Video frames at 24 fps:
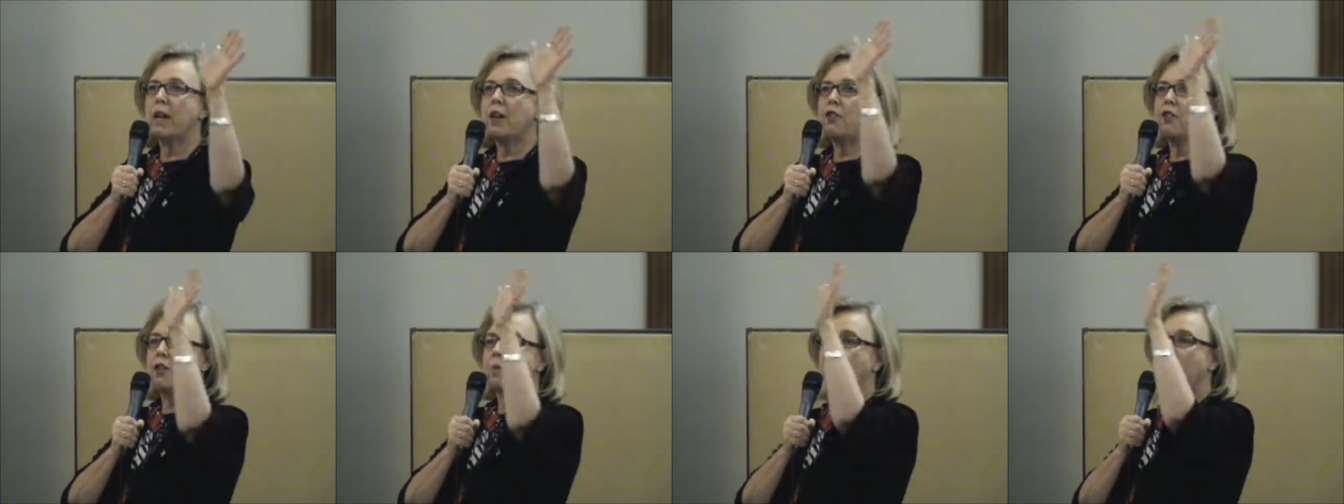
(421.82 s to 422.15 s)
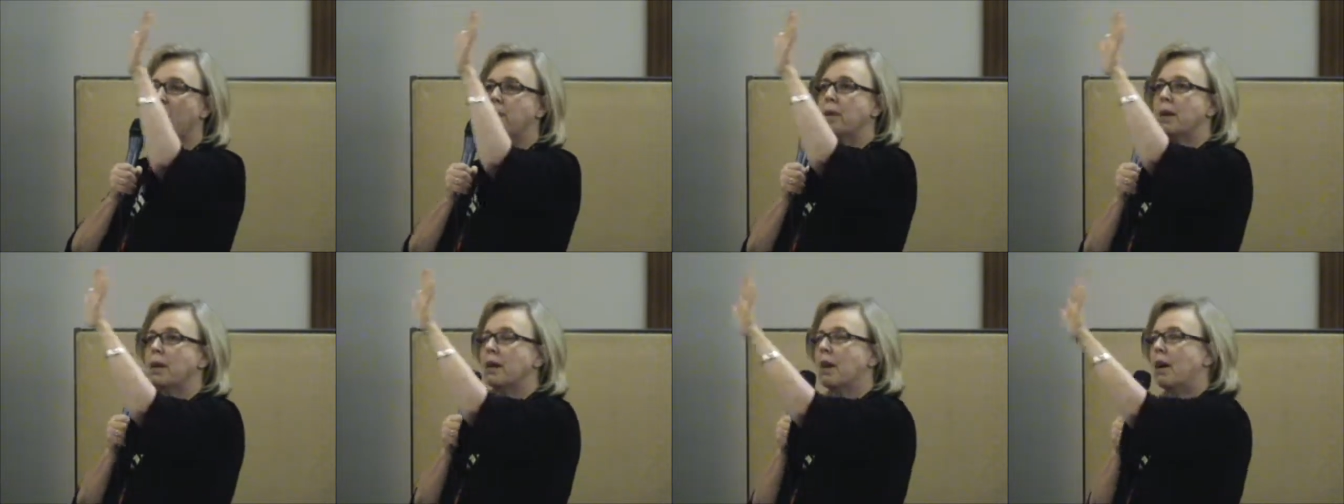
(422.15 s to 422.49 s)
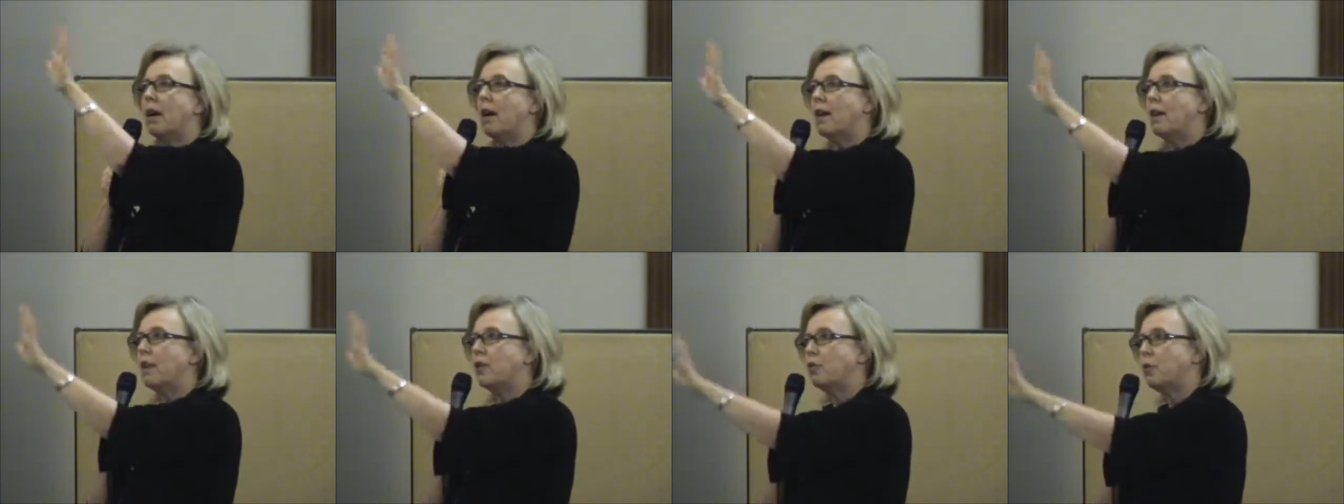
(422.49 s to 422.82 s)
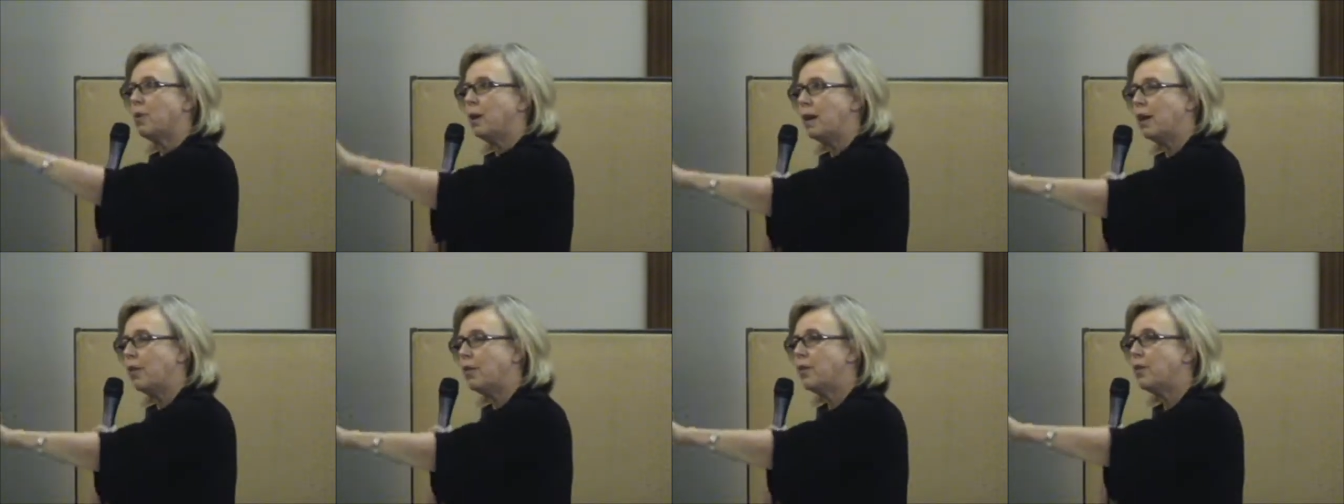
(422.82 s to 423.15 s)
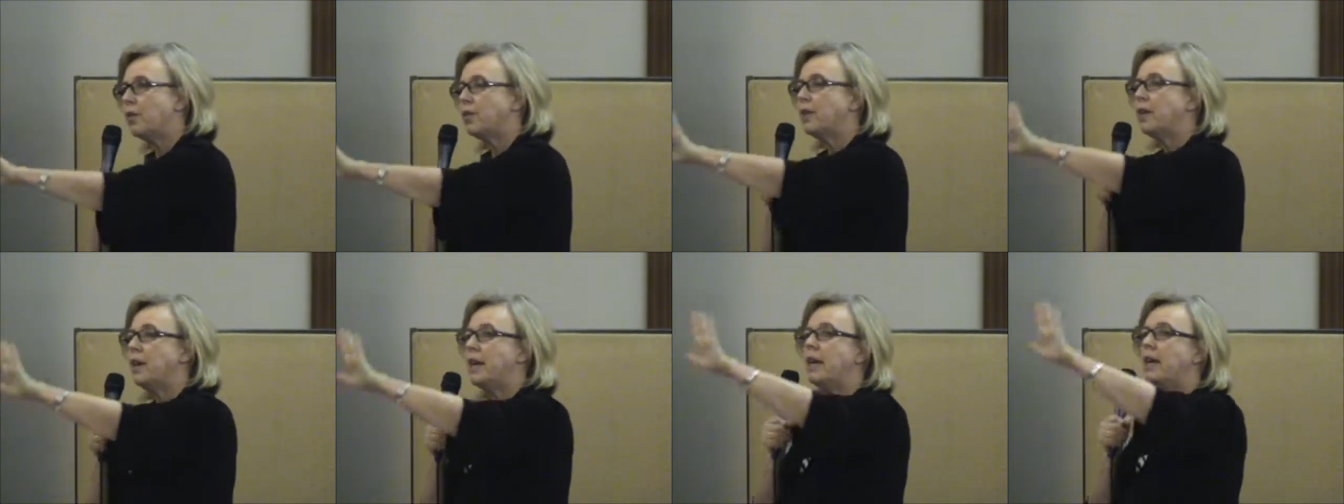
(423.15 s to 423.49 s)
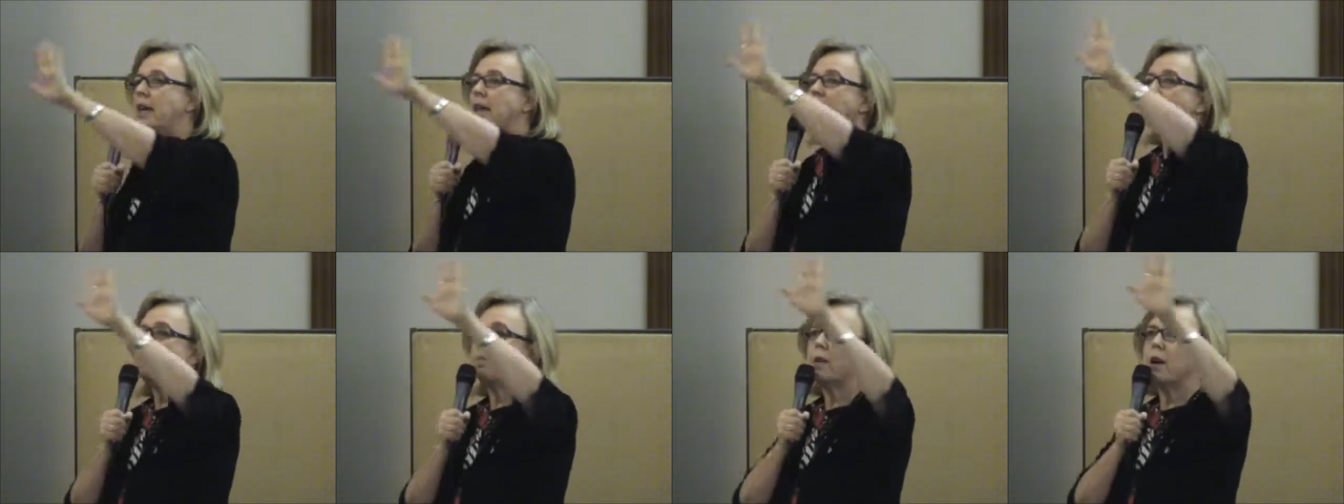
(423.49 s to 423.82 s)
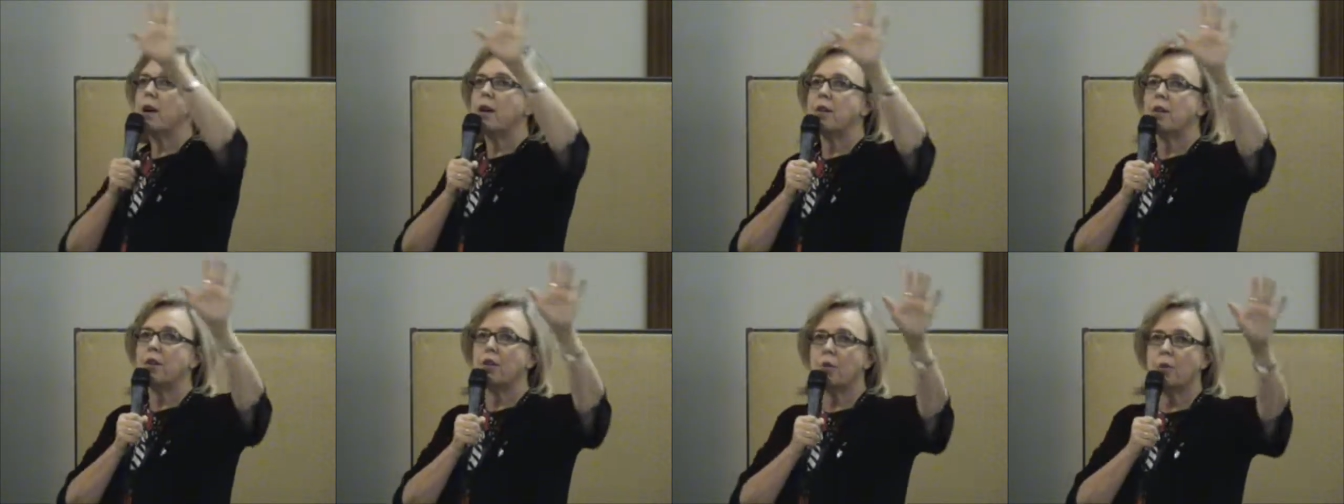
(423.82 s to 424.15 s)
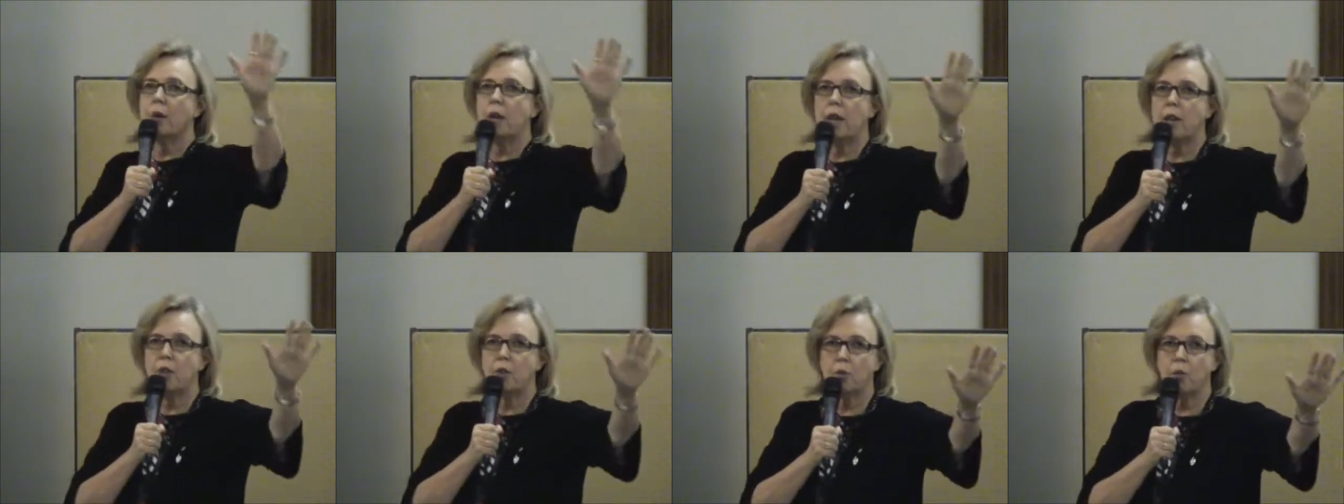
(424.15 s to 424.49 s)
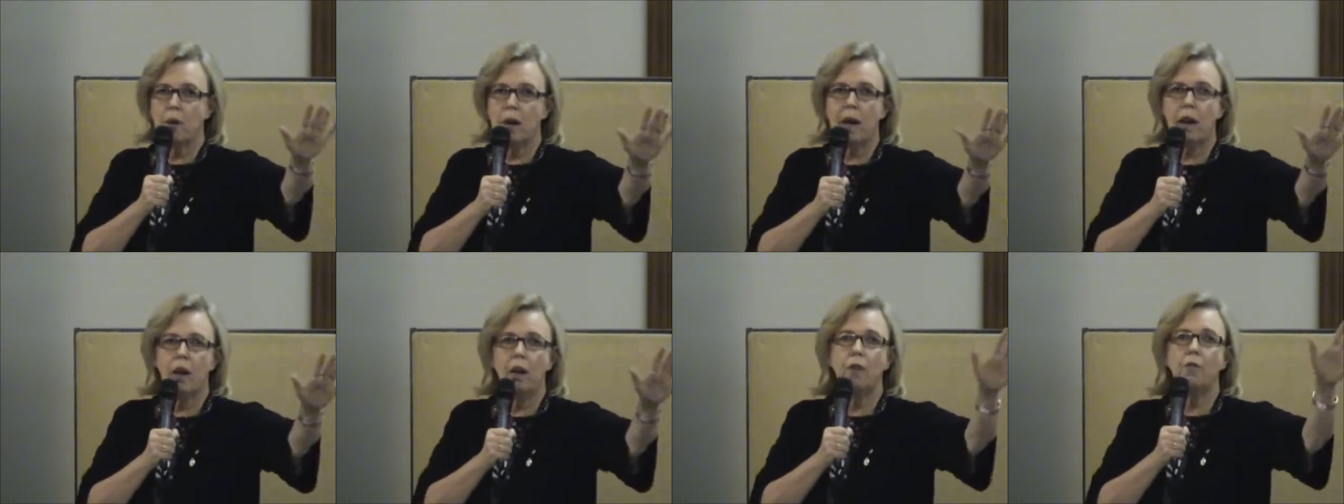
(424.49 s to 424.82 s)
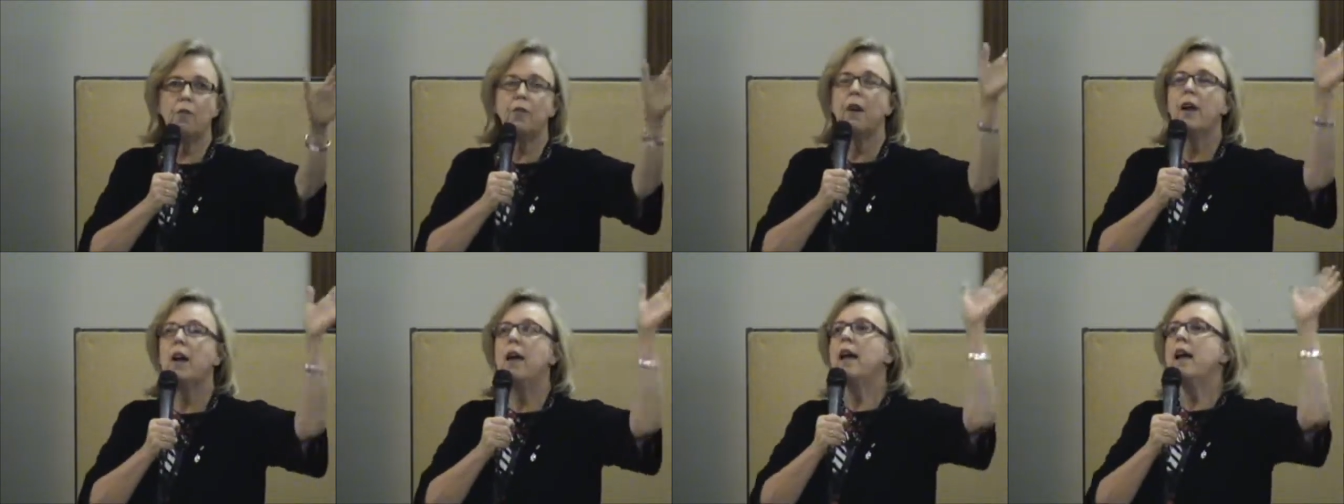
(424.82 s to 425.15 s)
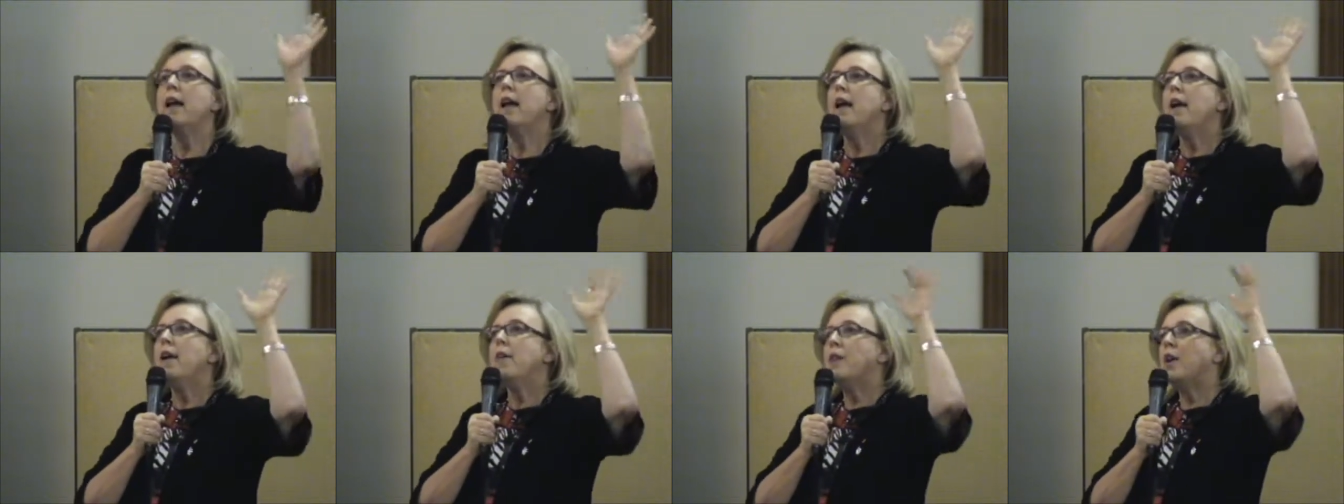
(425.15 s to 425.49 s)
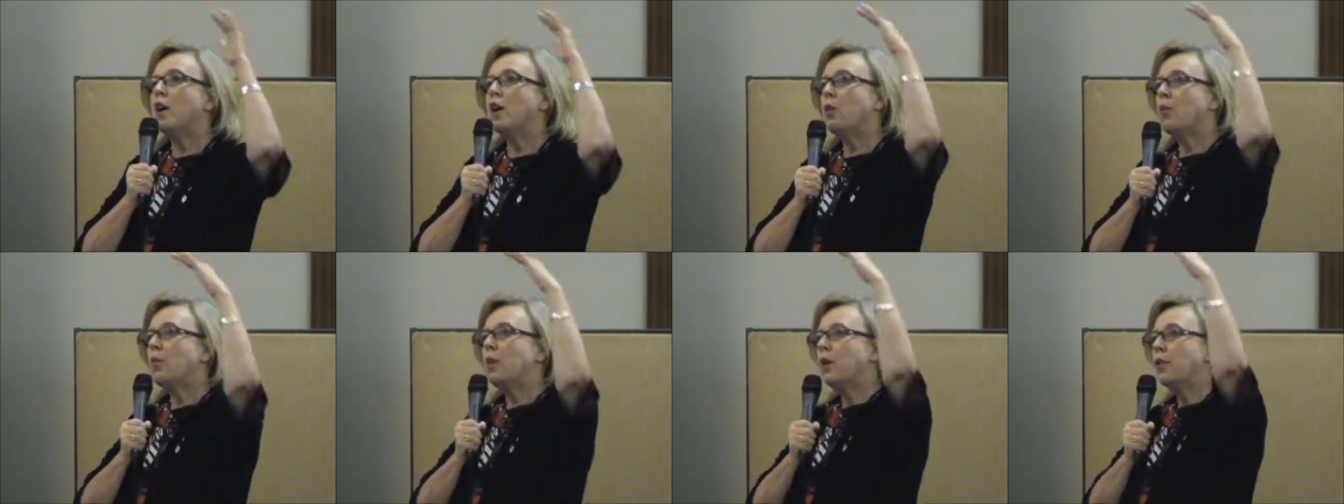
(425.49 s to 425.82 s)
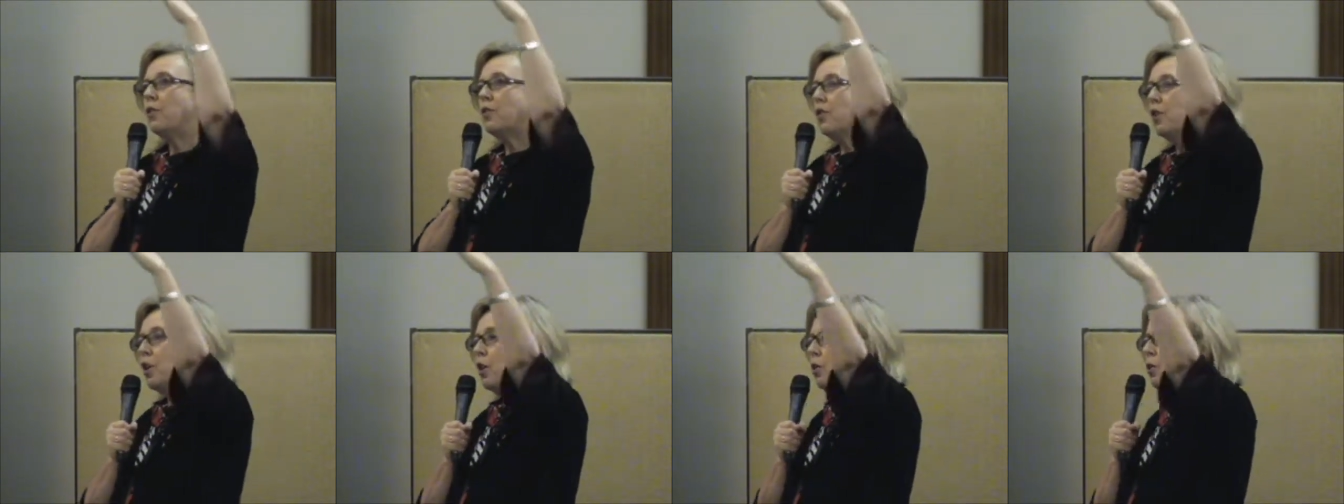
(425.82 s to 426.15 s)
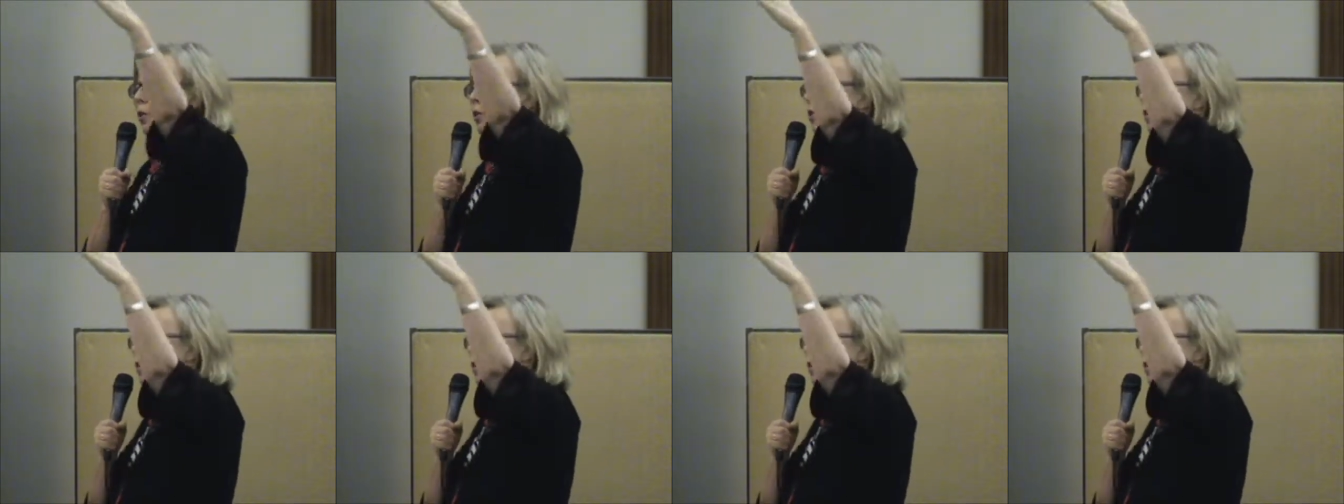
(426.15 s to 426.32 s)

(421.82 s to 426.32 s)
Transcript: each department got in 2013 compared to 2012. There was no